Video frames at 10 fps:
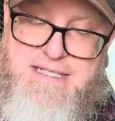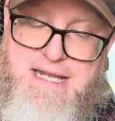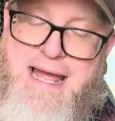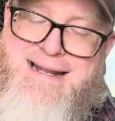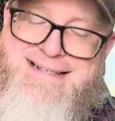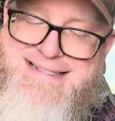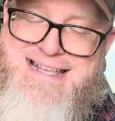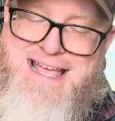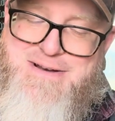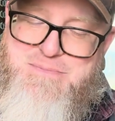the guy's
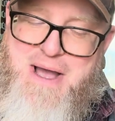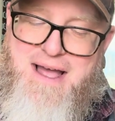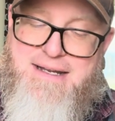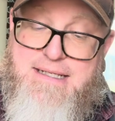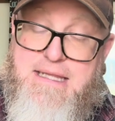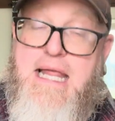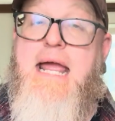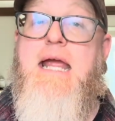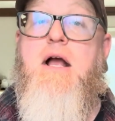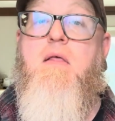dead body
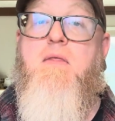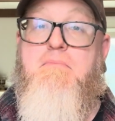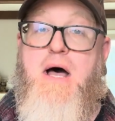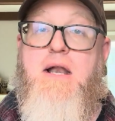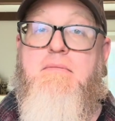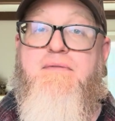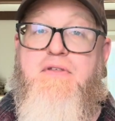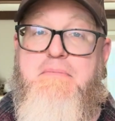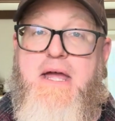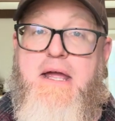laying on the bottom of
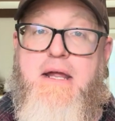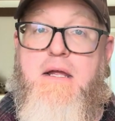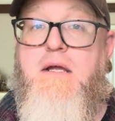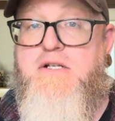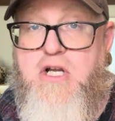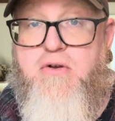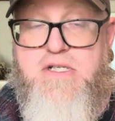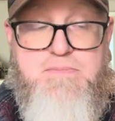the bay. Children's